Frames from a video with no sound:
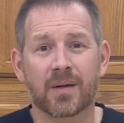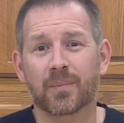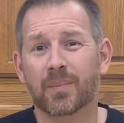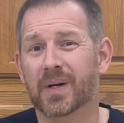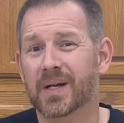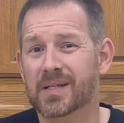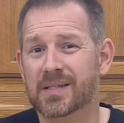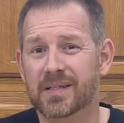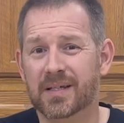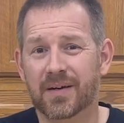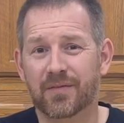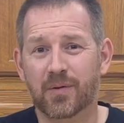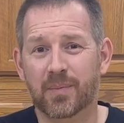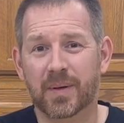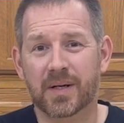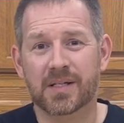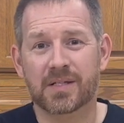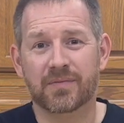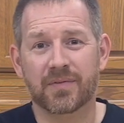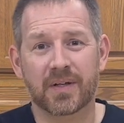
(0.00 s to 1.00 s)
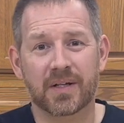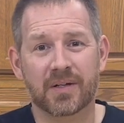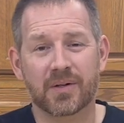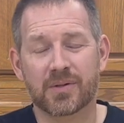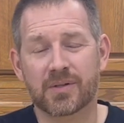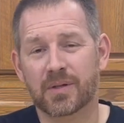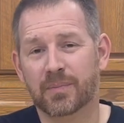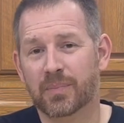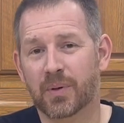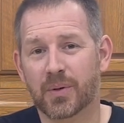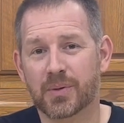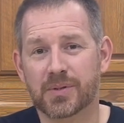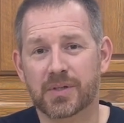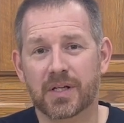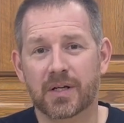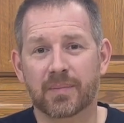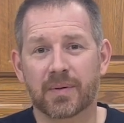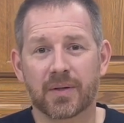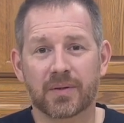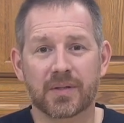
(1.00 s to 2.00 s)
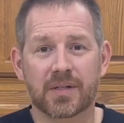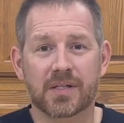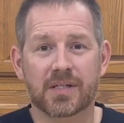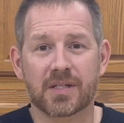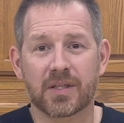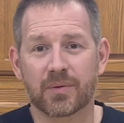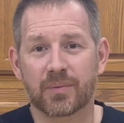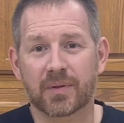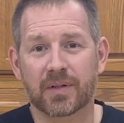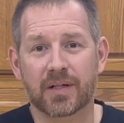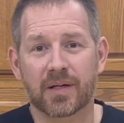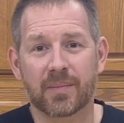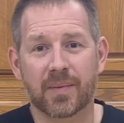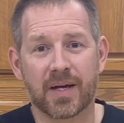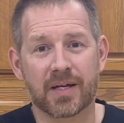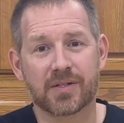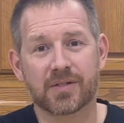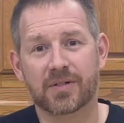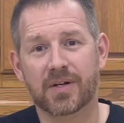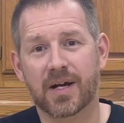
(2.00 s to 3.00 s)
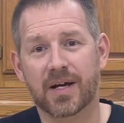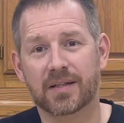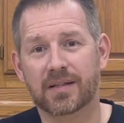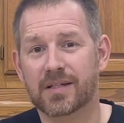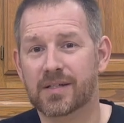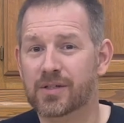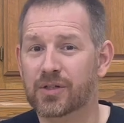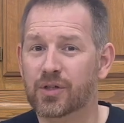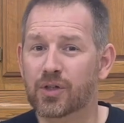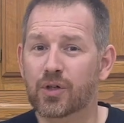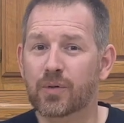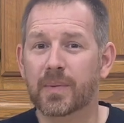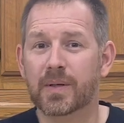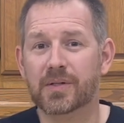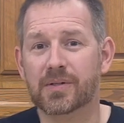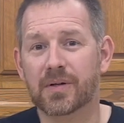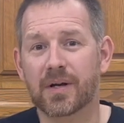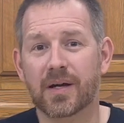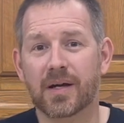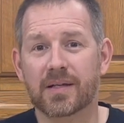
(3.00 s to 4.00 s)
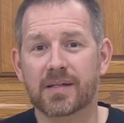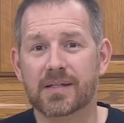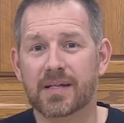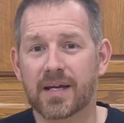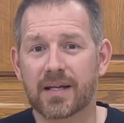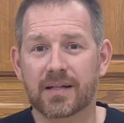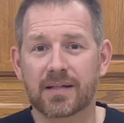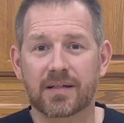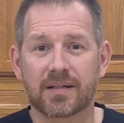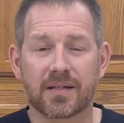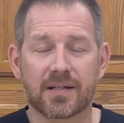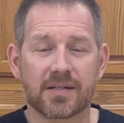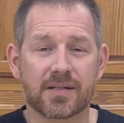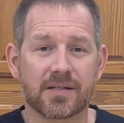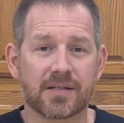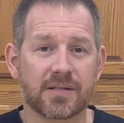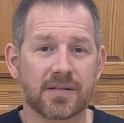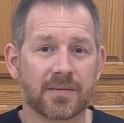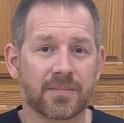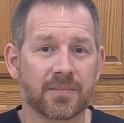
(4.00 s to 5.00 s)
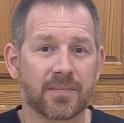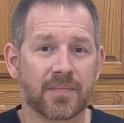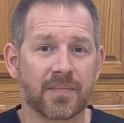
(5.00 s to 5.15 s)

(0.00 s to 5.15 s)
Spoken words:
But I see everybody's videos they're posting about these 3M extract, these Cubitron sanding discs.